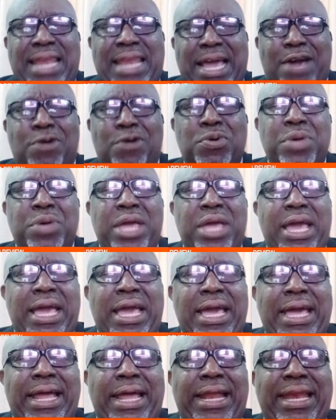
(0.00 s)
now,
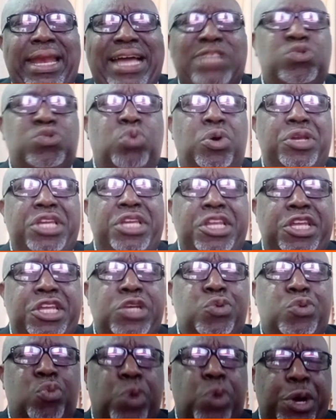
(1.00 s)
that one
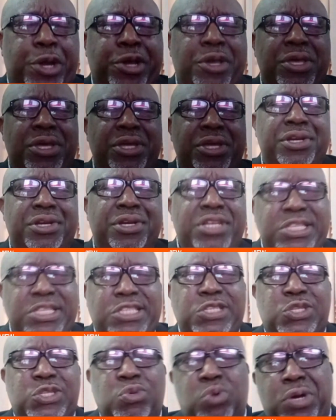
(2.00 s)
didn't work, this
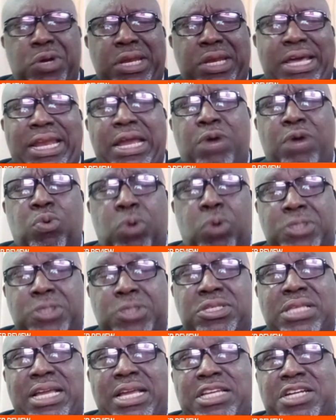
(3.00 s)
is the one that now
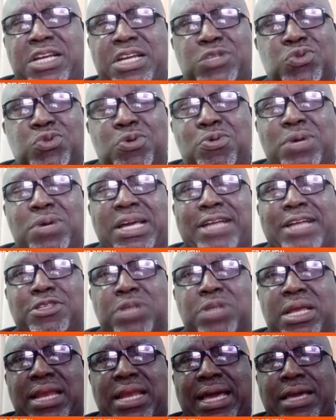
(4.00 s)
works, Nigerians will look at
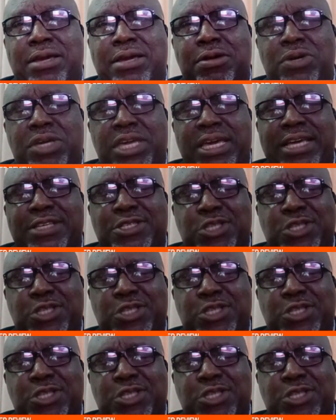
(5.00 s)
you like, okay,